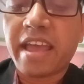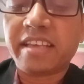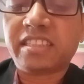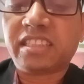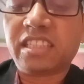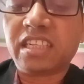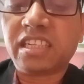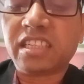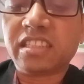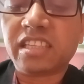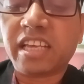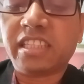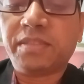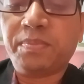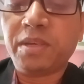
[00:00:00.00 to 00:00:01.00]
status
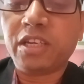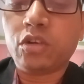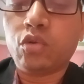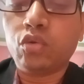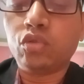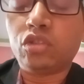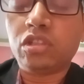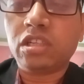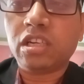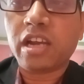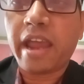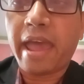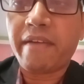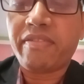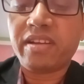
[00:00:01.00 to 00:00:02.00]
as being good,
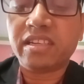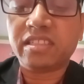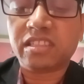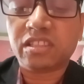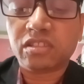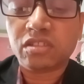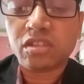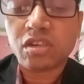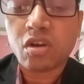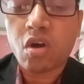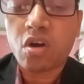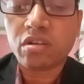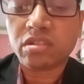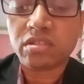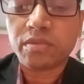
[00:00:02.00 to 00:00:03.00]
average,
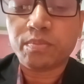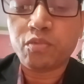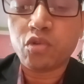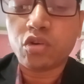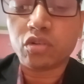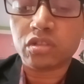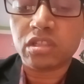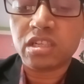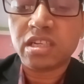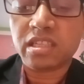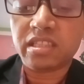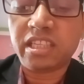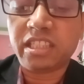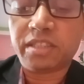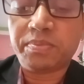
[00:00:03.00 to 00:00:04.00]
or poor.
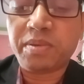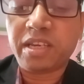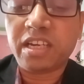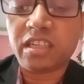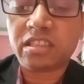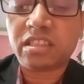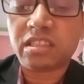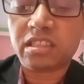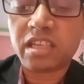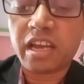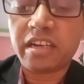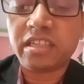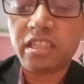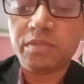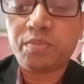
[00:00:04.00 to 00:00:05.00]
These figures
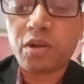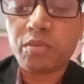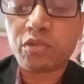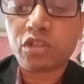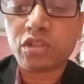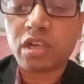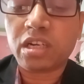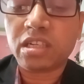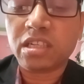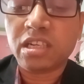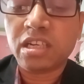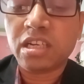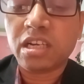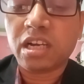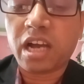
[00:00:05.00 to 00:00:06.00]
and information are
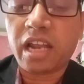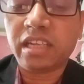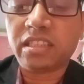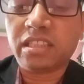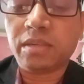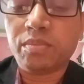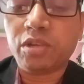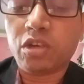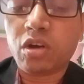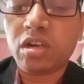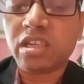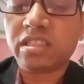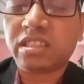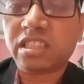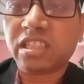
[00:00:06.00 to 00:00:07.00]
collectively called
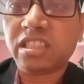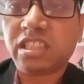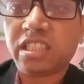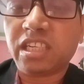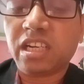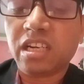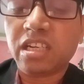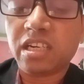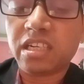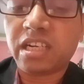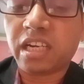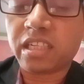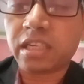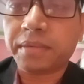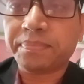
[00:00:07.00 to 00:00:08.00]
statistical
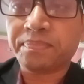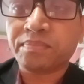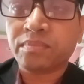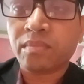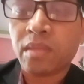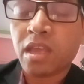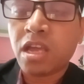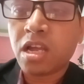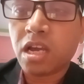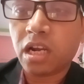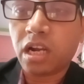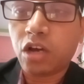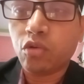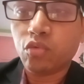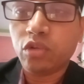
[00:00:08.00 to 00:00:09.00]
data.
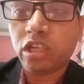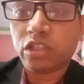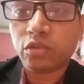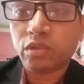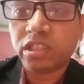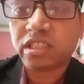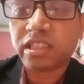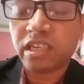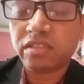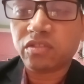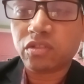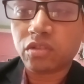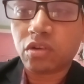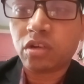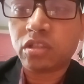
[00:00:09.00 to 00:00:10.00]
Now we have to discuss
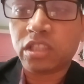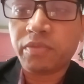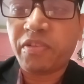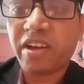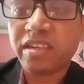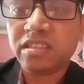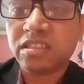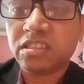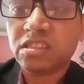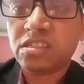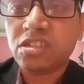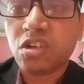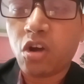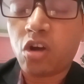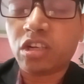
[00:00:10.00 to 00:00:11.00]
or define
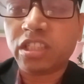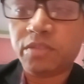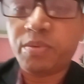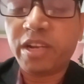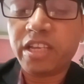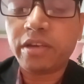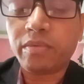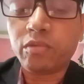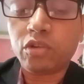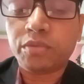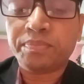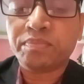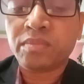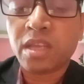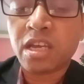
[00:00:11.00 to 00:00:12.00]
what is variable.
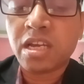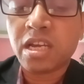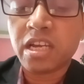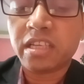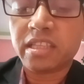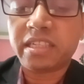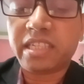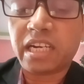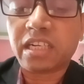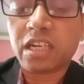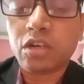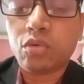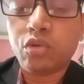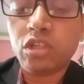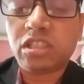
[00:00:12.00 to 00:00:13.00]
The data
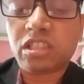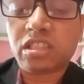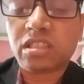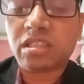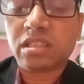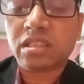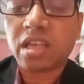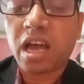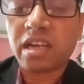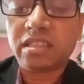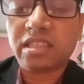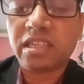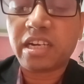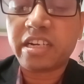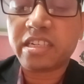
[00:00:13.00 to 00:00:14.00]
which are
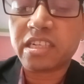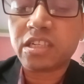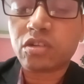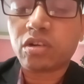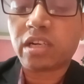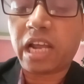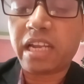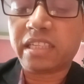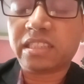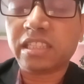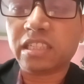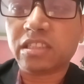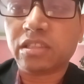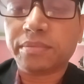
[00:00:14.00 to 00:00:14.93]
generated or collected